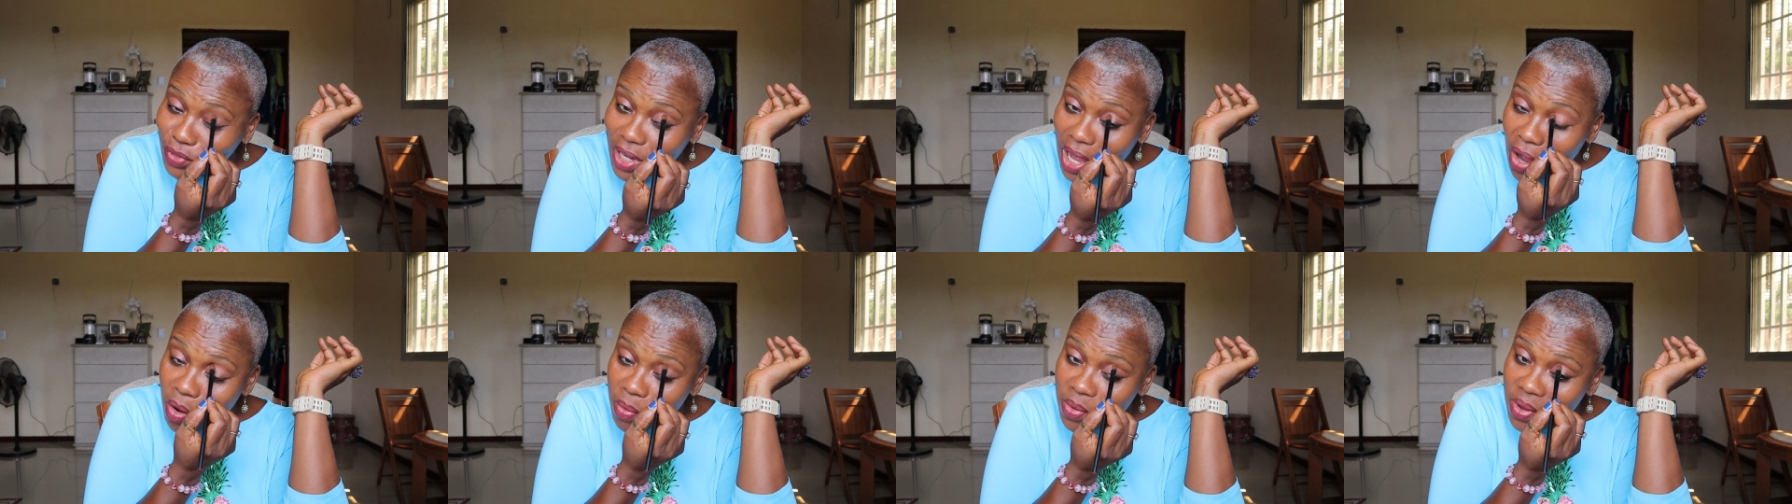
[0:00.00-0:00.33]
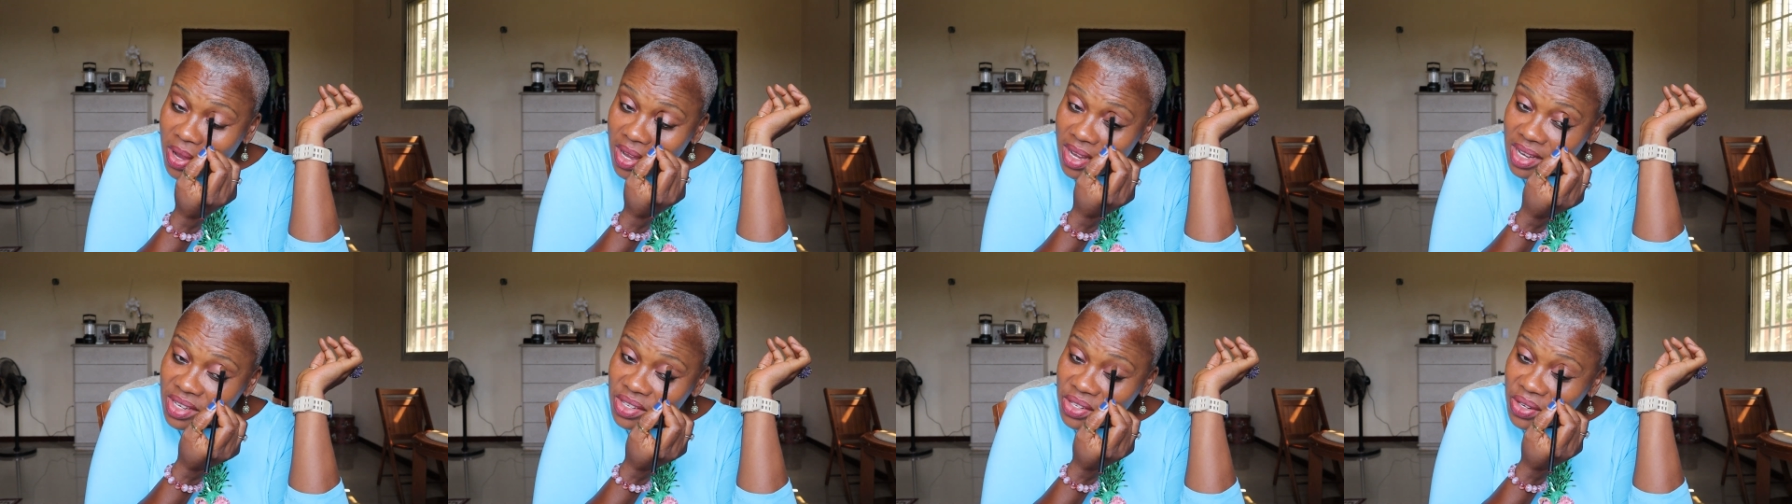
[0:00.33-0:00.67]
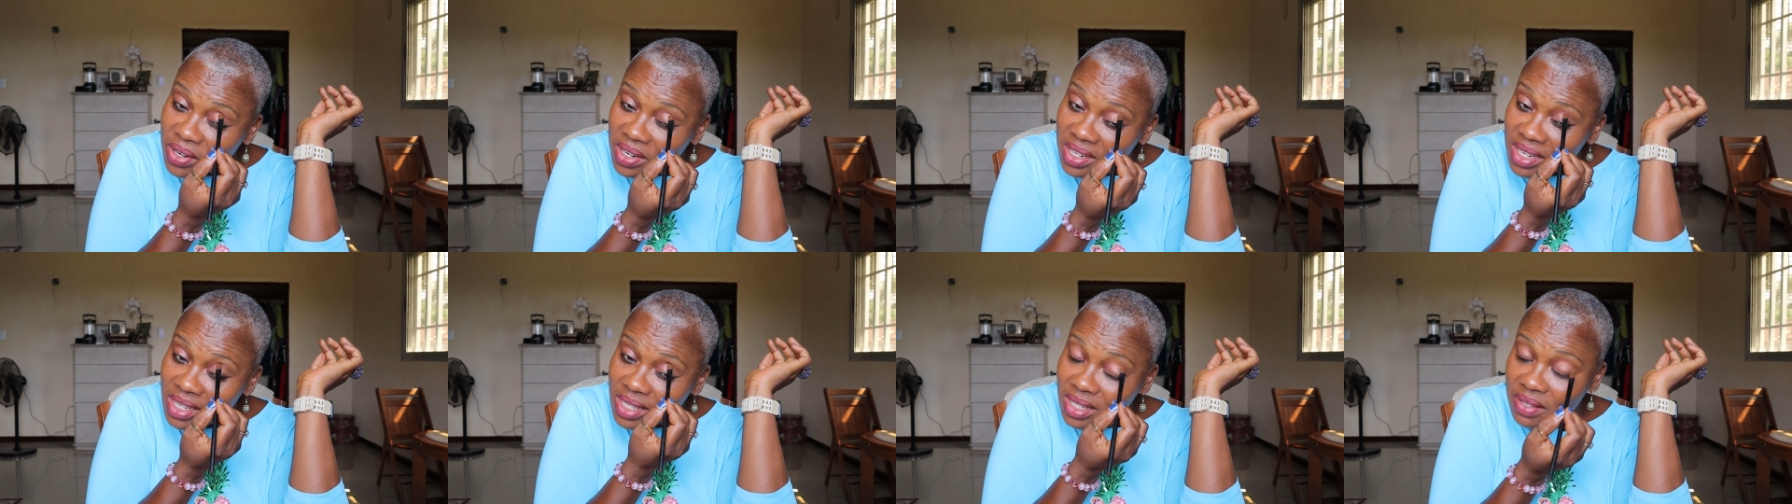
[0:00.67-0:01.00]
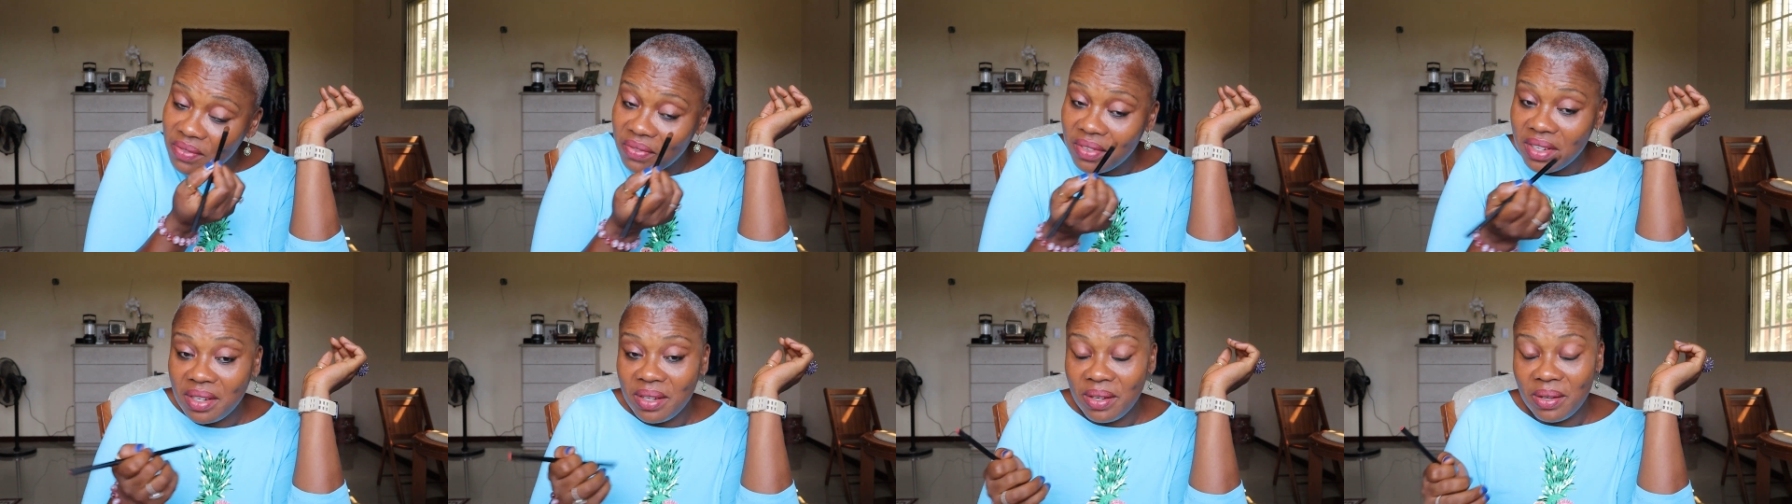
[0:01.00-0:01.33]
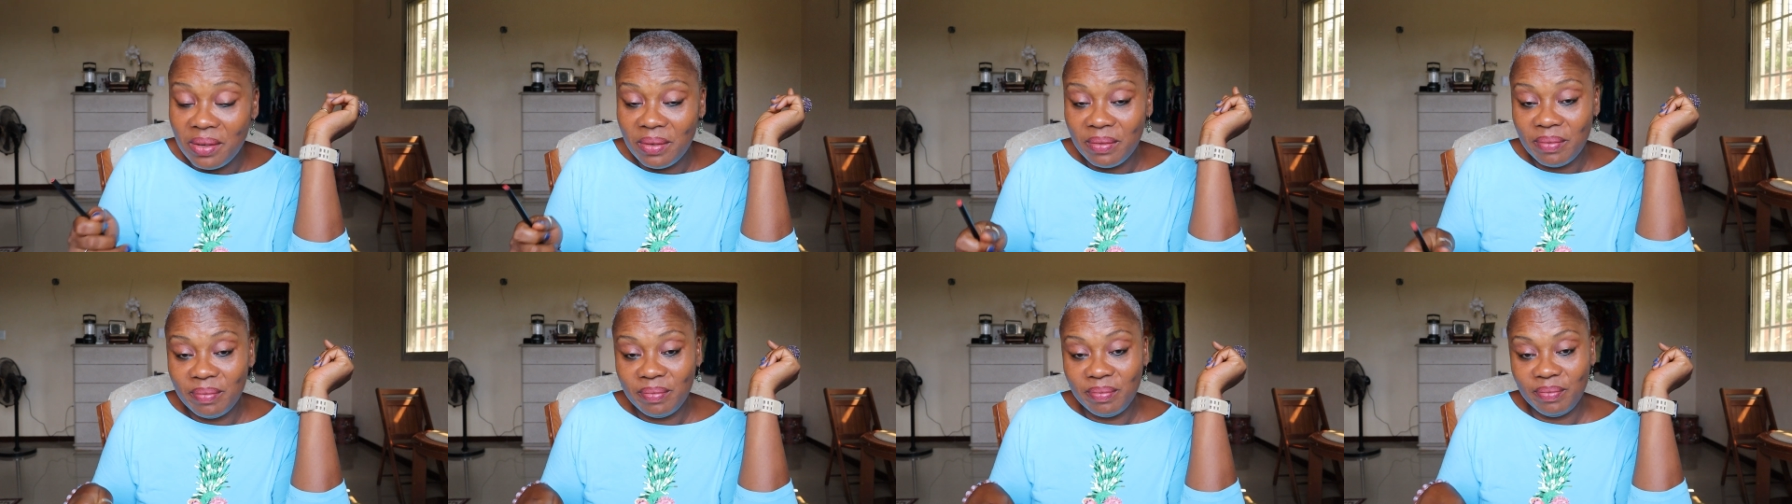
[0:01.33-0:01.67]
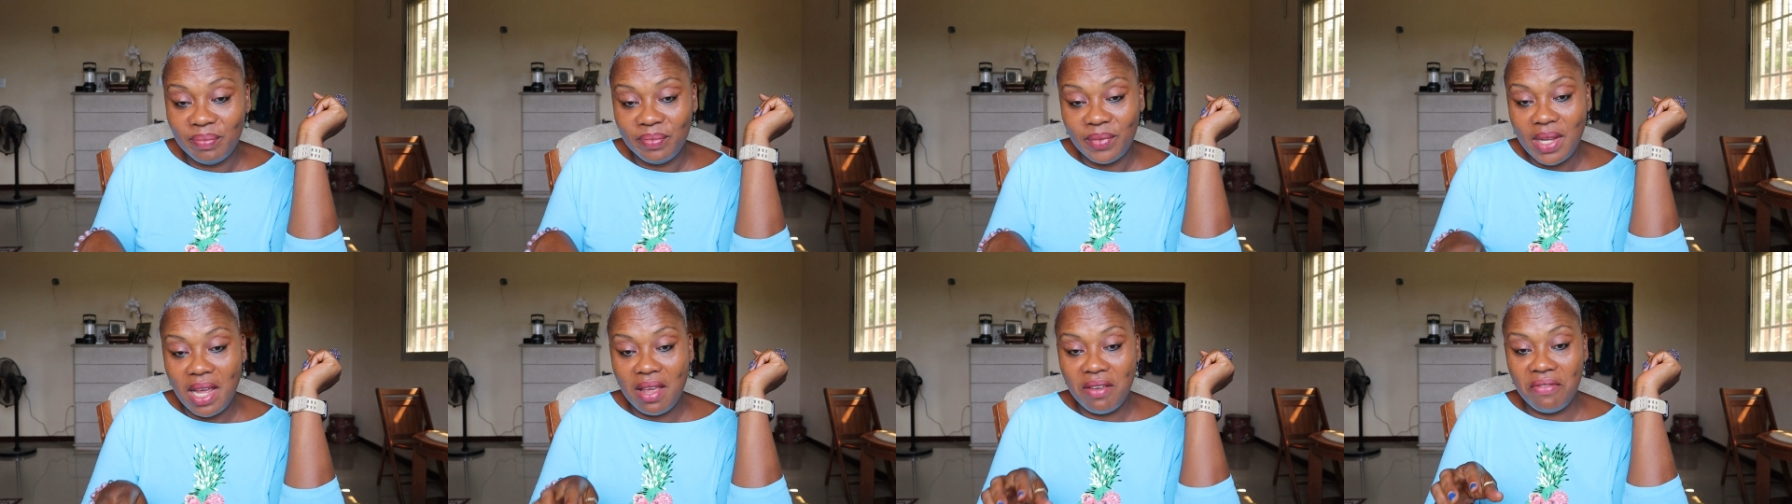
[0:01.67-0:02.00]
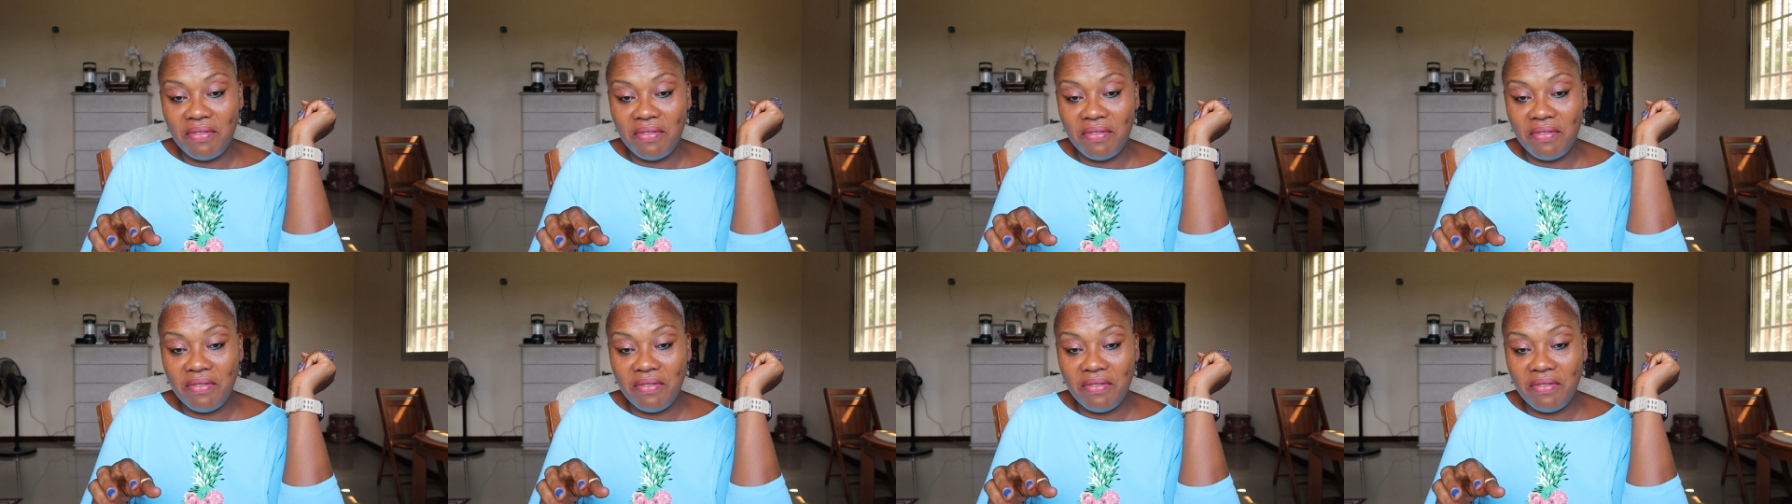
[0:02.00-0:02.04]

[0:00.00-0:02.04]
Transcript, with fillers: I hope you enjoyed this video. Right,